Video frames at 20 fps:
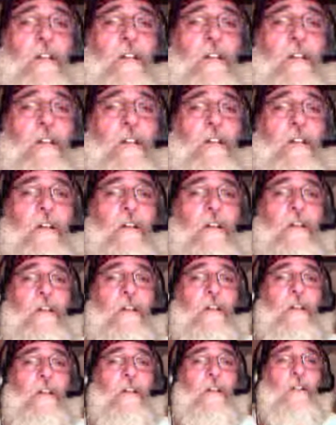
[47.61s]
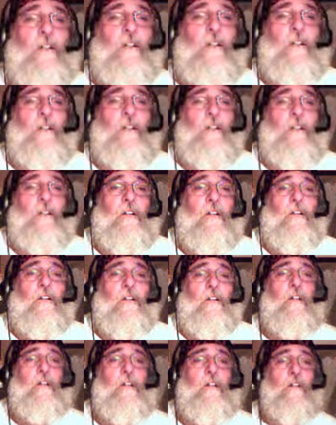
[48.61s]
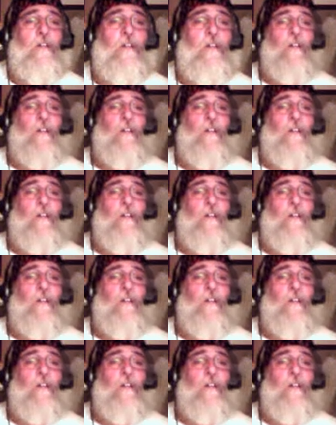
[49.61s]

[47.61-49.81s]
No one is speaking in this clip.